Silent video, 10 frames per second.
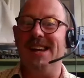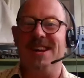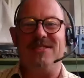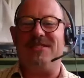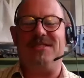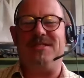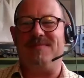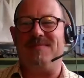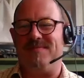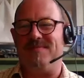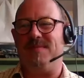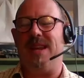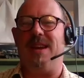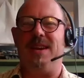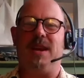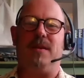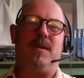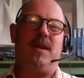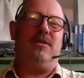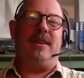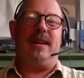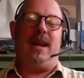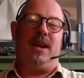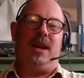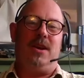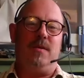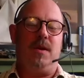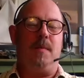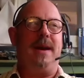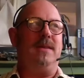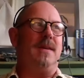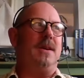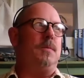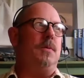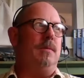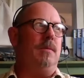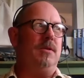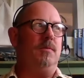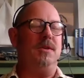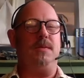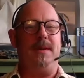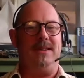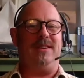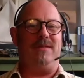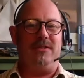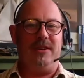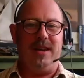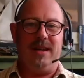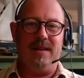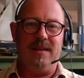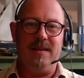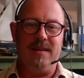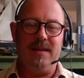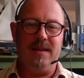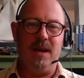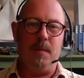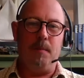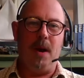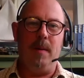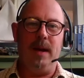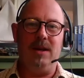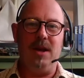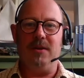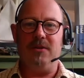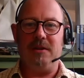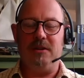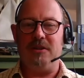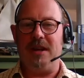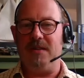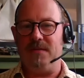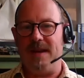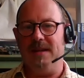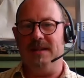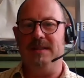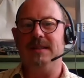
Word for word: it's. You know, yeah, exactly, and you, you make the very good point with with the B seventeen. You had Boeing, you had Douglas, you had Vega,